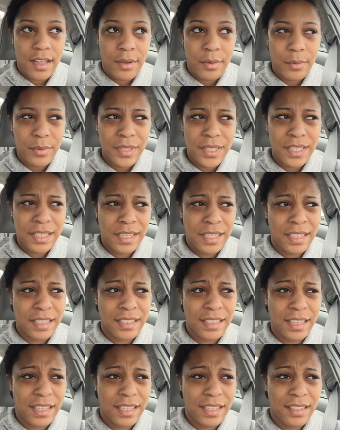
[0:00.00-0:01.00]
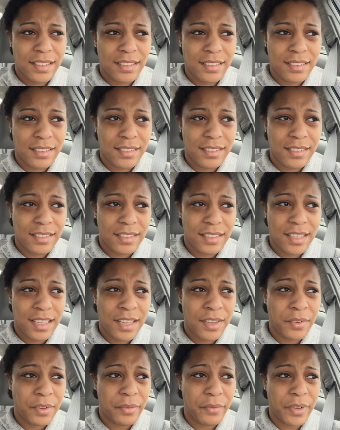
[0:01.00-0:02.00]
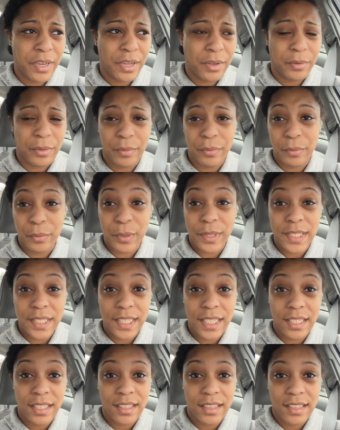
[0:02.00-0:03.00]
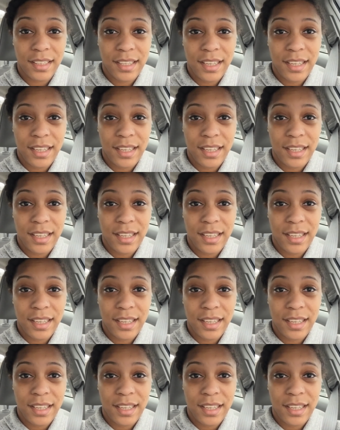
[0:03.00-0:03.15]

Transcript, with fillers: What's today's date? I don't even know. The 14th.